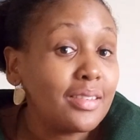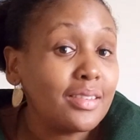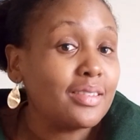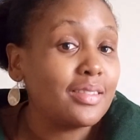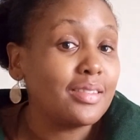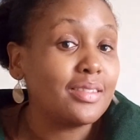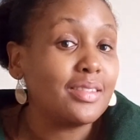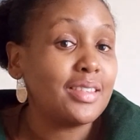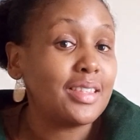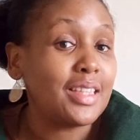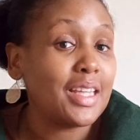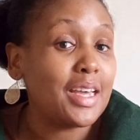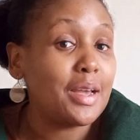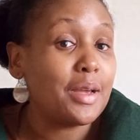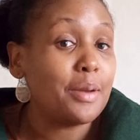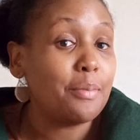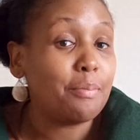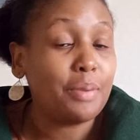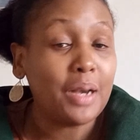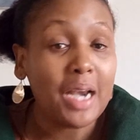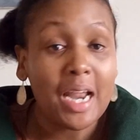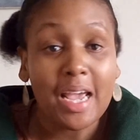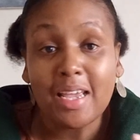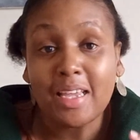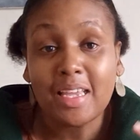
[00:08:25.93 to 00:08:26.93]
the
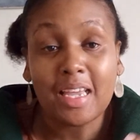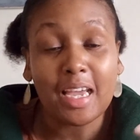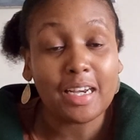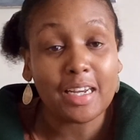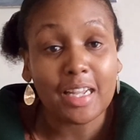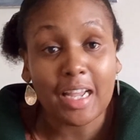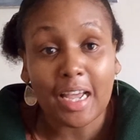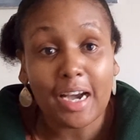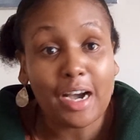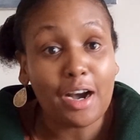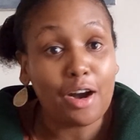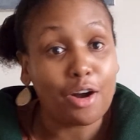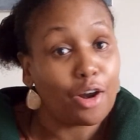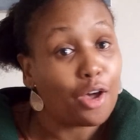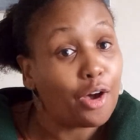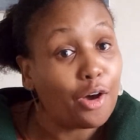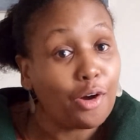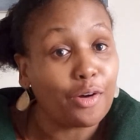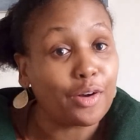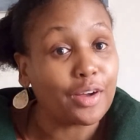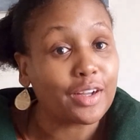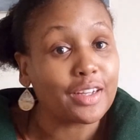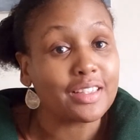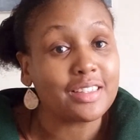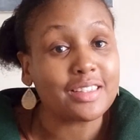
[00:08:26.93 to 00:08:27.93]
play can get
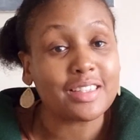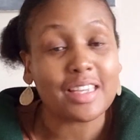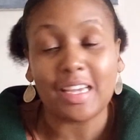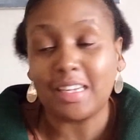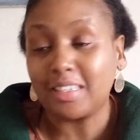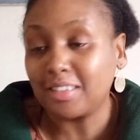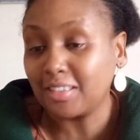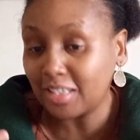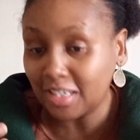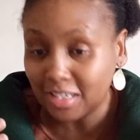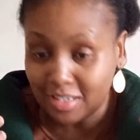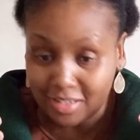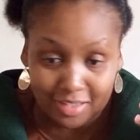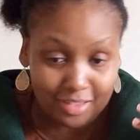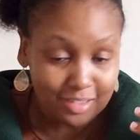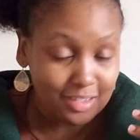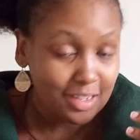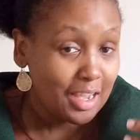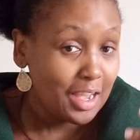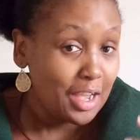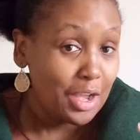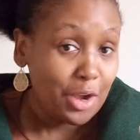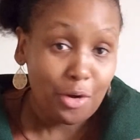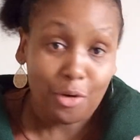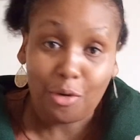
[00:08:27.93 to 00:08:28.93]
along, can just
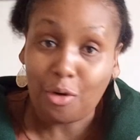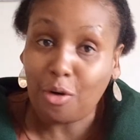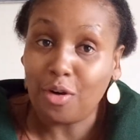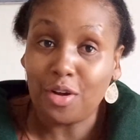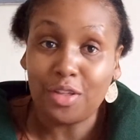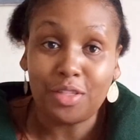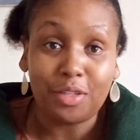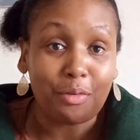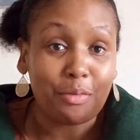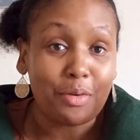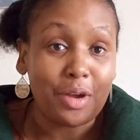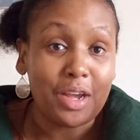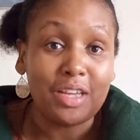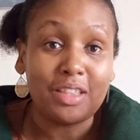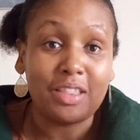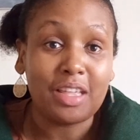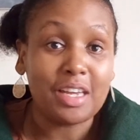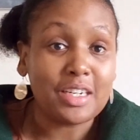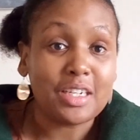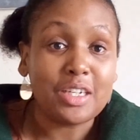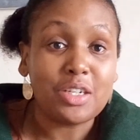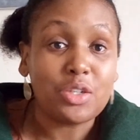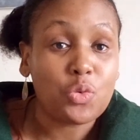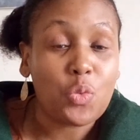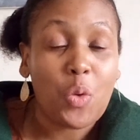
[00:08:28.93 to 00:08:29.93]
go the way
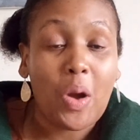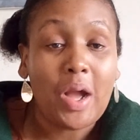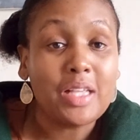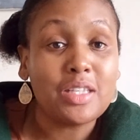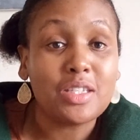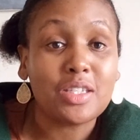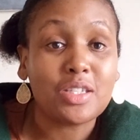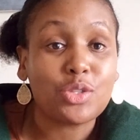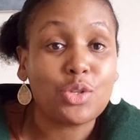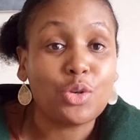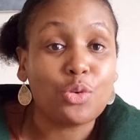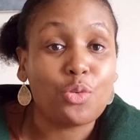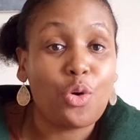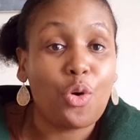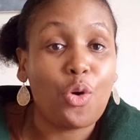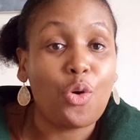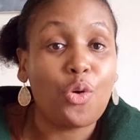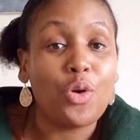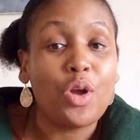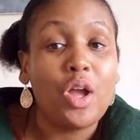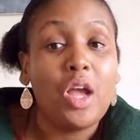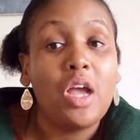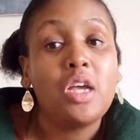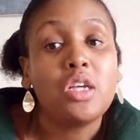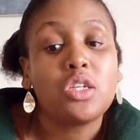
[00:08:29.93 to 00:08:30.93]
that it wants to
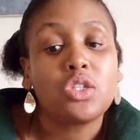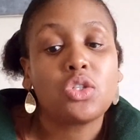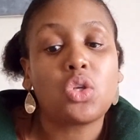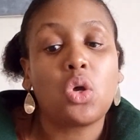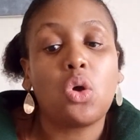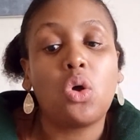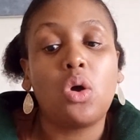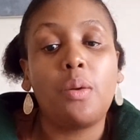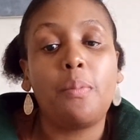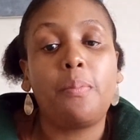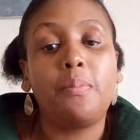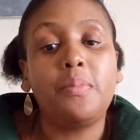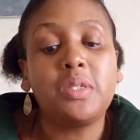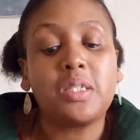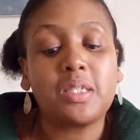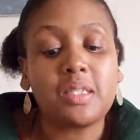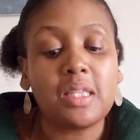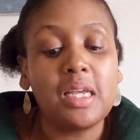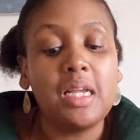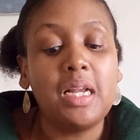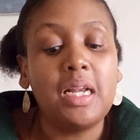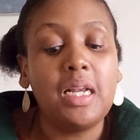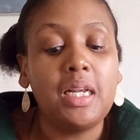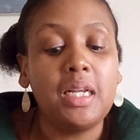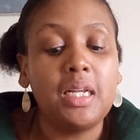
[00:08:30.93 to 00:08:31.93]
go. So
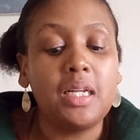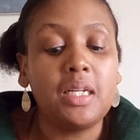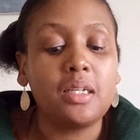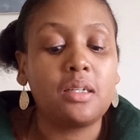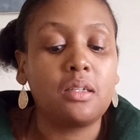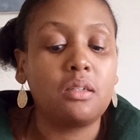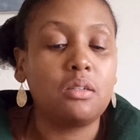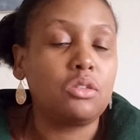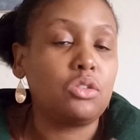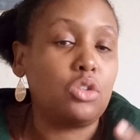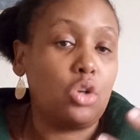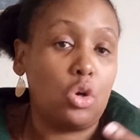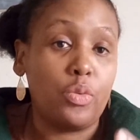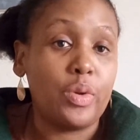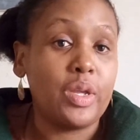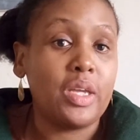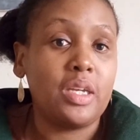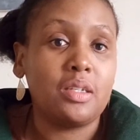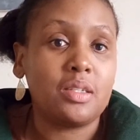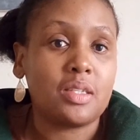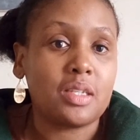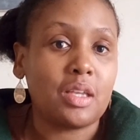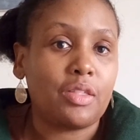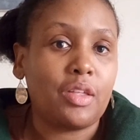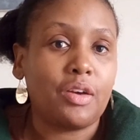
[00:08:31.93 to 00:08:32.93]
still, knowing
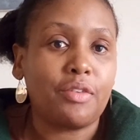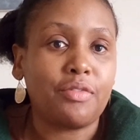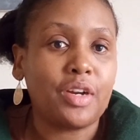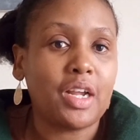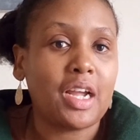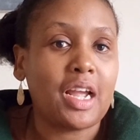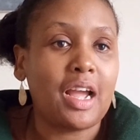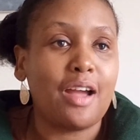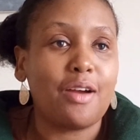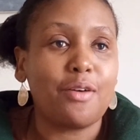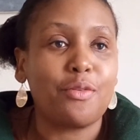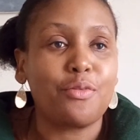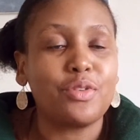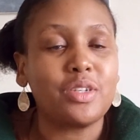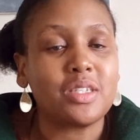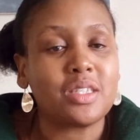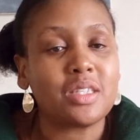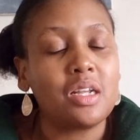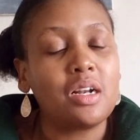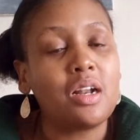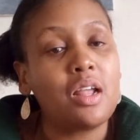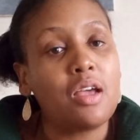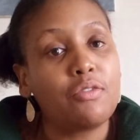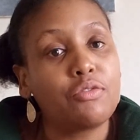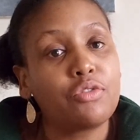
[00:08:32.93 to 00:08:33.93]
in South Africa, we
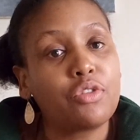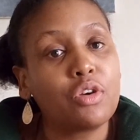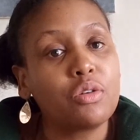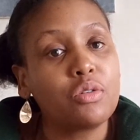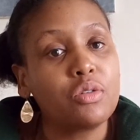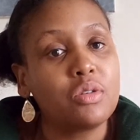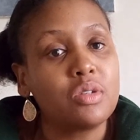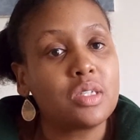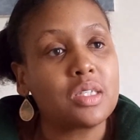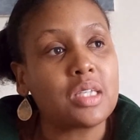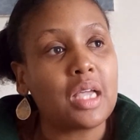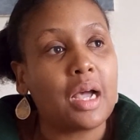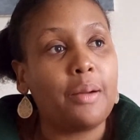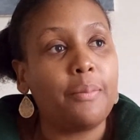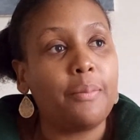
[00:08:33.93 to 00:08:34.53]
still have those